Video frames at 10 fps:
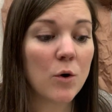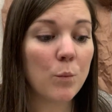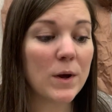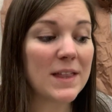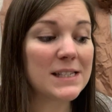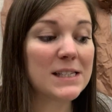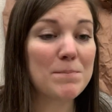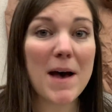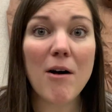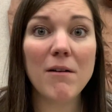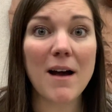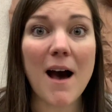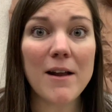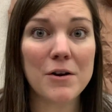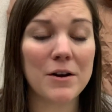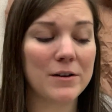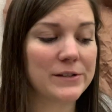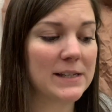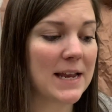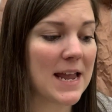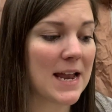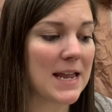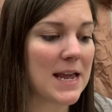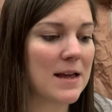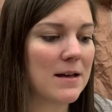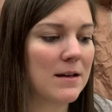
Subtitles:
when the spell got her, said Annie.